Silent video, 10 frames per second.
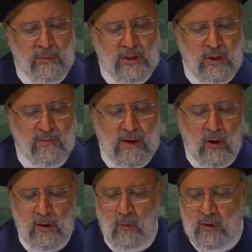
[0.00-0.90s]
Have
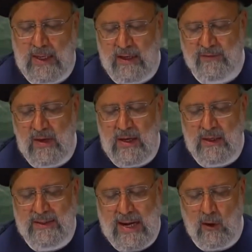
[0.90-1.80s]
you
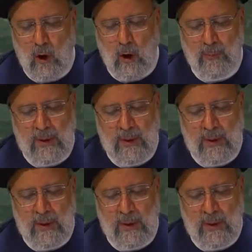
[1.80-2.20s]
seen